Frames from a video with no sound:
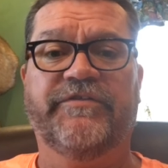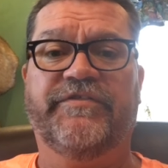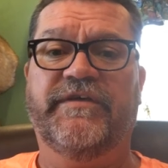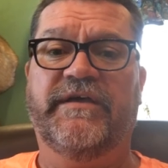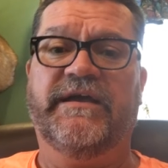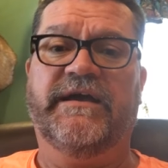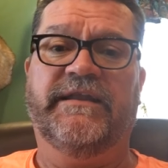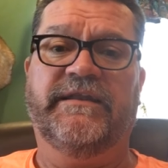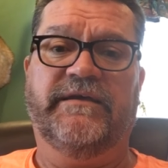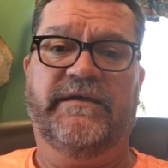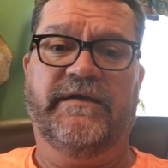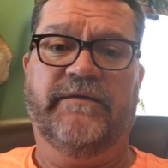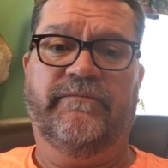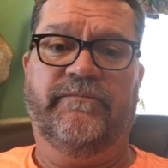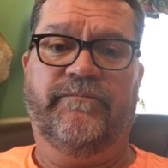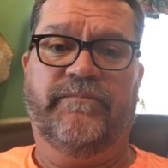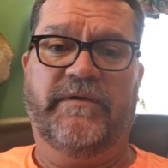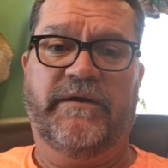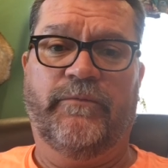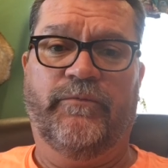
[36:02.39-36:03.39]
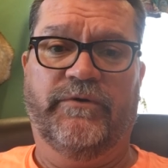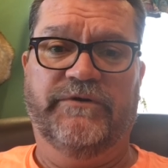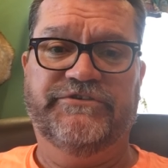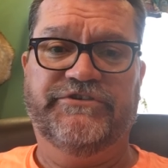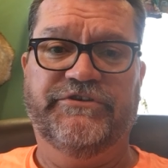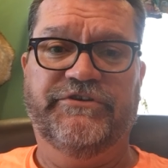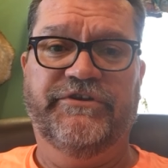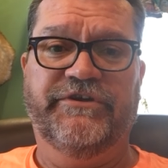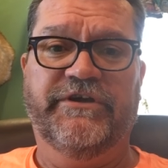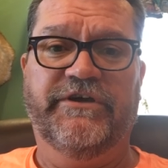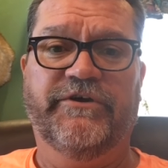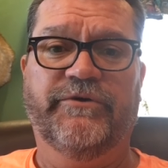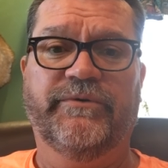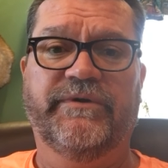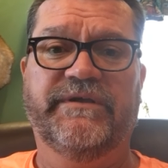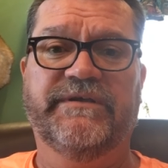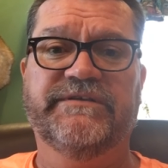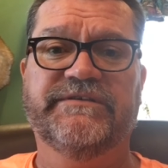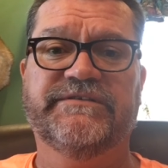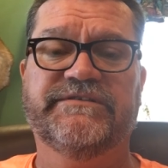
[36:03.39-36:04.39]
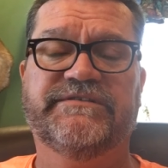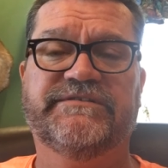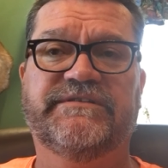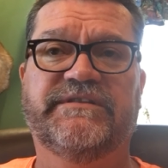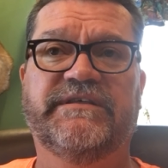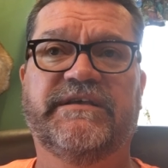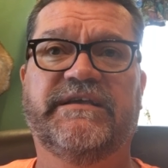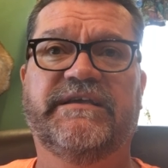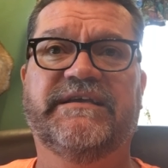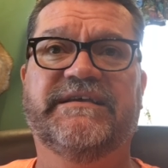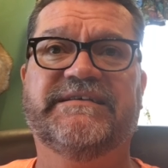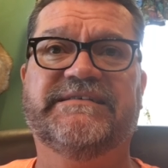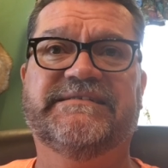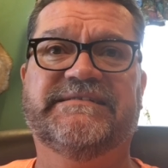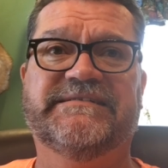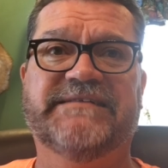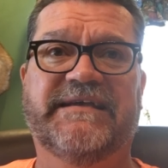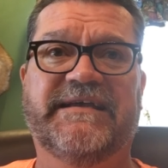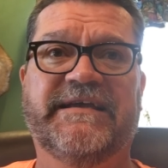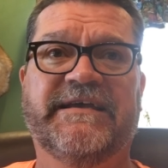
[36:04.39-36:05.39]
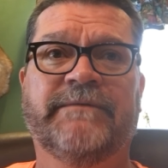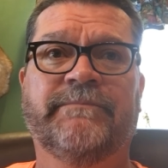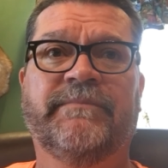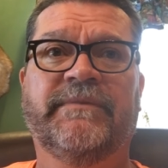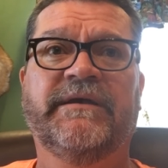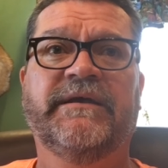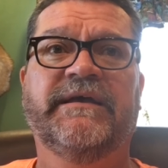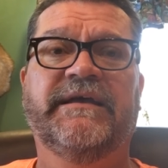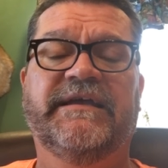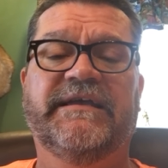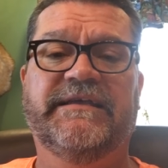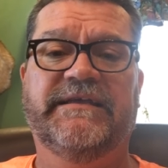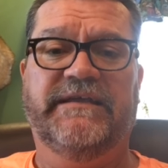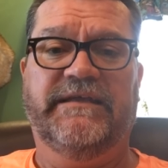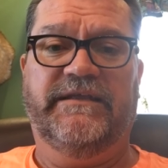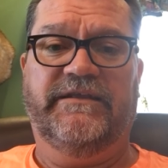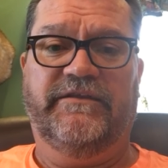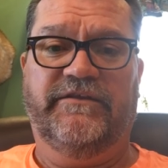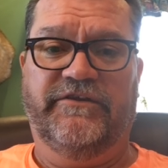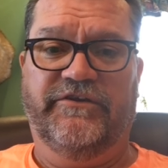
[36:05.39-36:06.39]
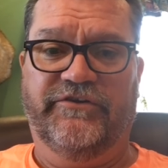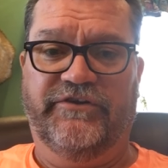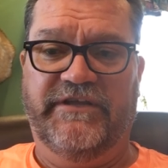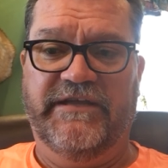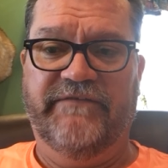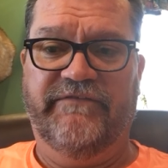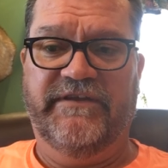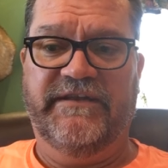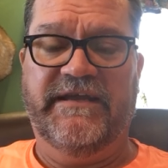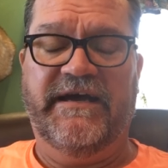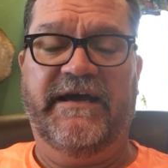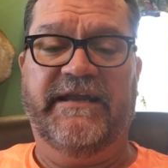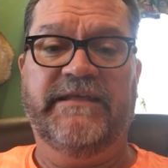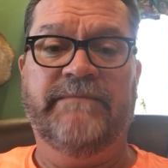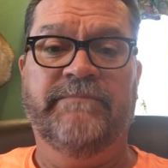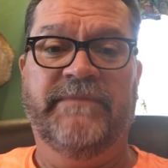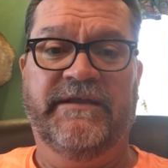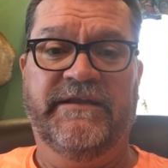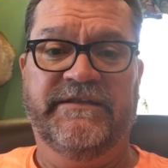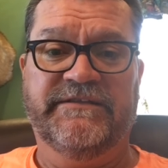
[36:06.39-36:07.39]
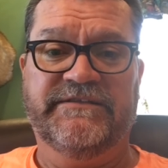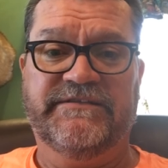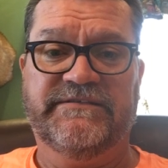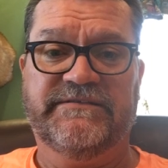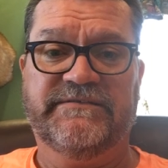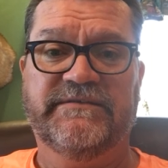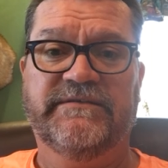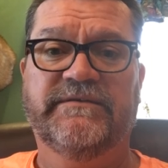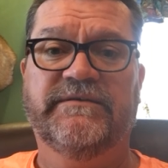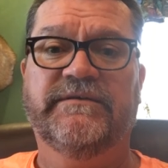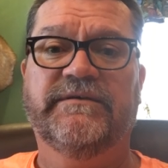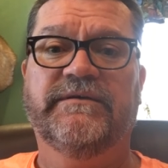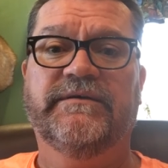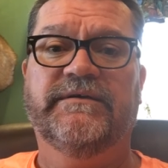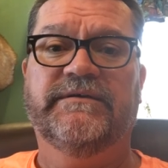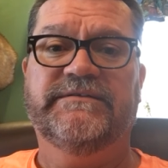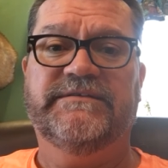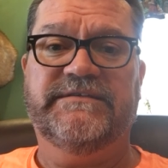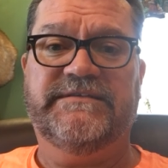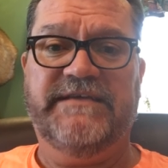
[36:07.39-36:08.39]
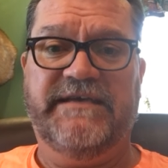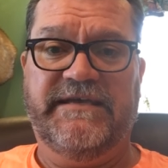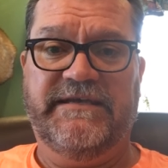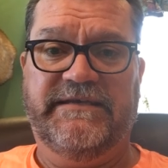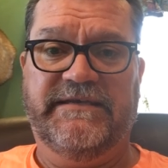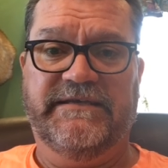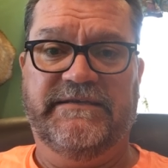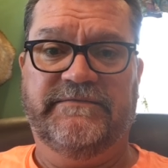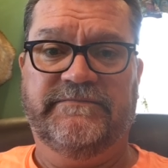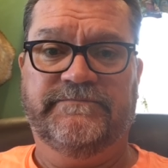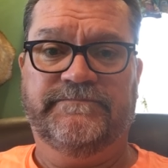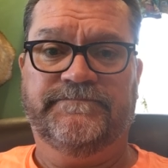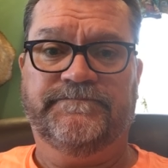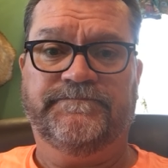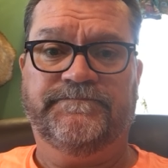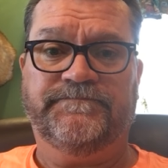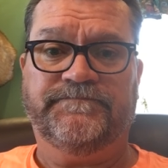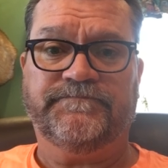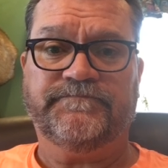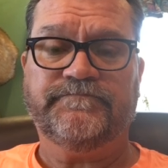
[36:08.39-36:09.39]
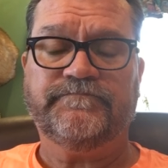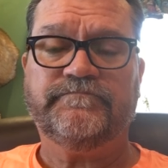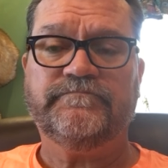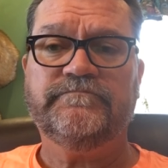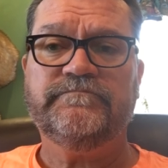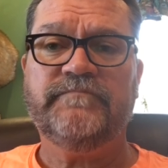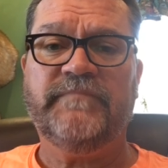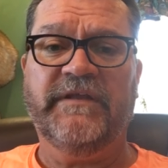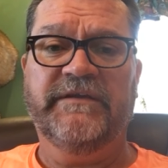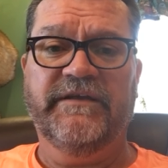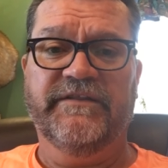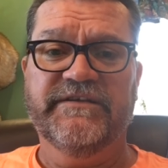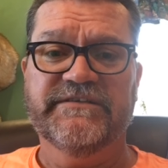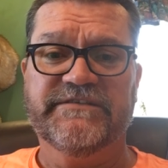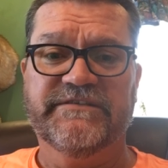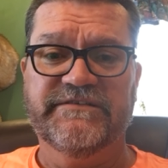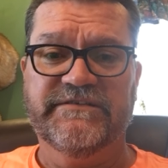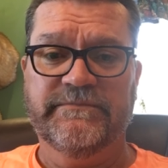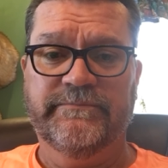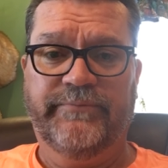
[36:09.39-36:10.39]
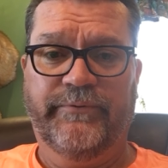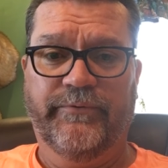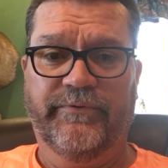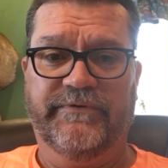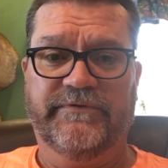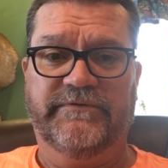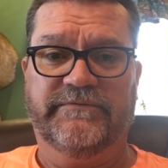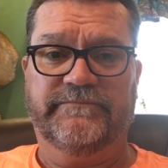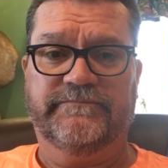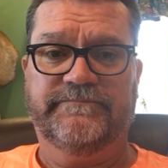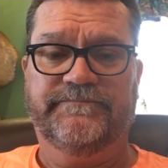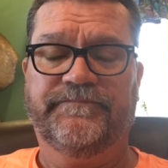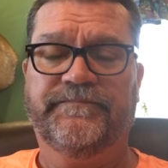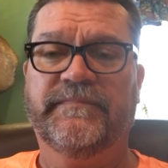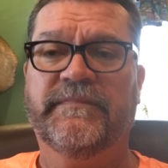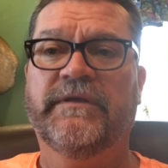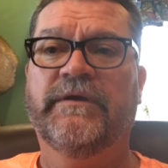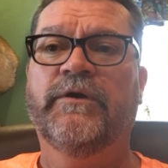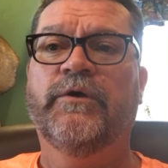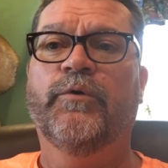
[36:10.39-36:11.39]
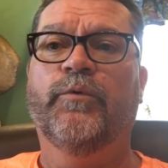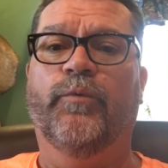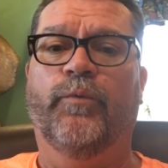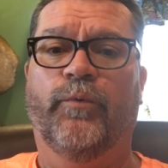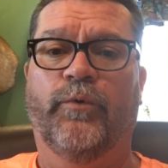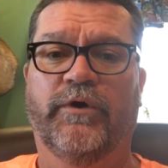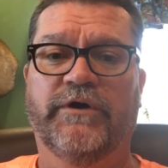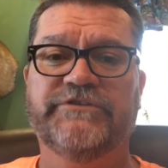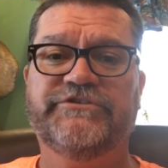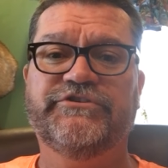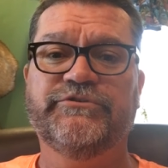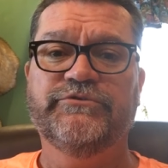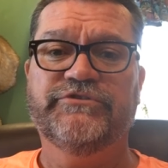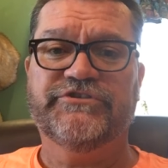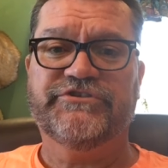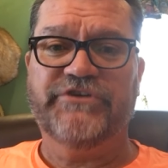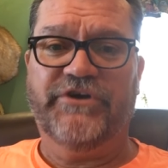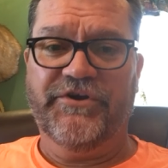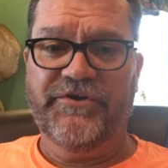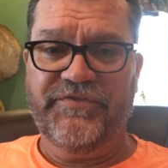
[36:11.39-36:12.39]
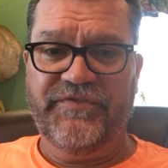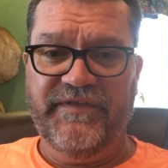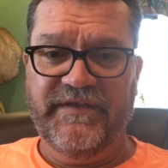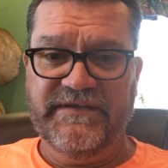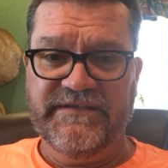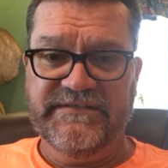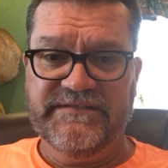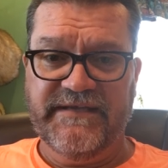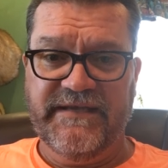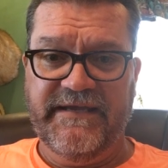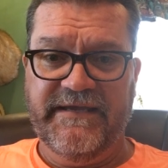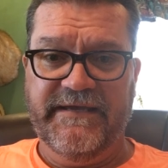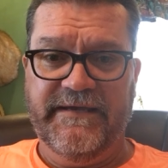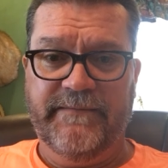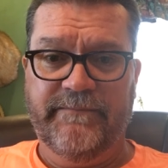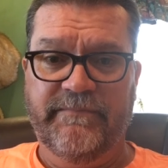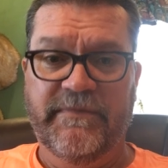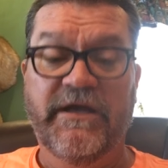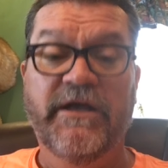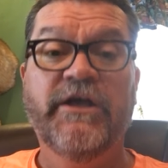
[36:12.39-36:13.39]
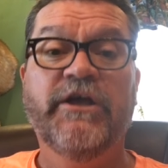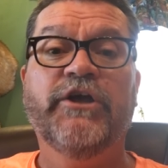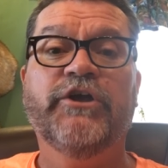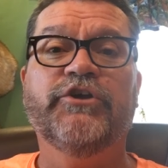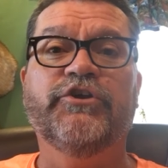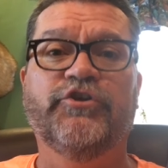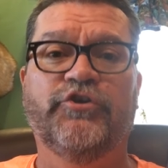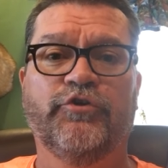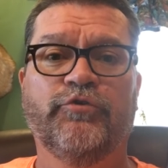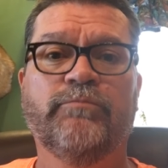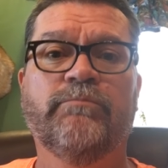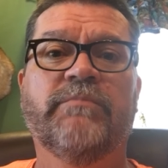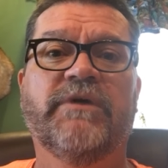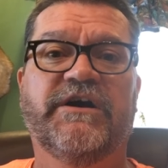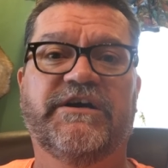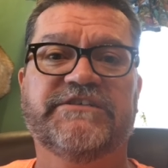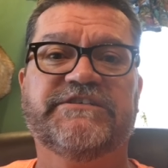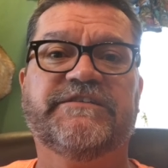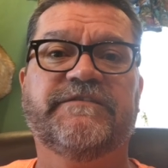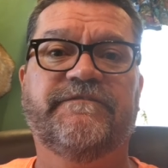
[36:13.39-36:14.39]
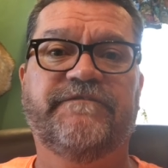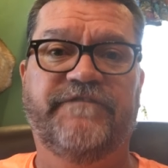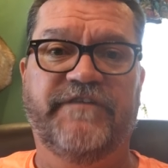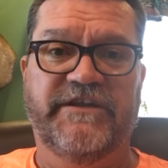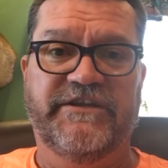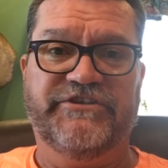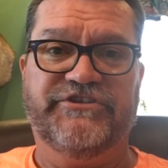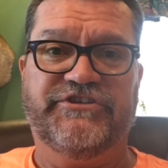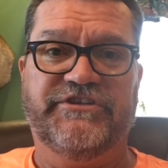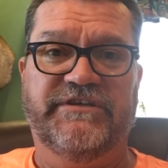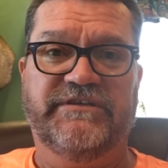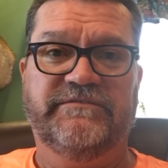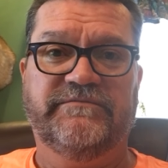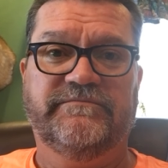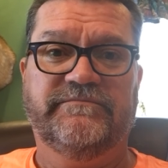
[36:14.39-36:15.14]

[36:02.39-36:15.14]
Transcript: thing I want you to know is the exam, you're given 90 minutes to take it. Now this is important. Once you start the exam, you must finish it.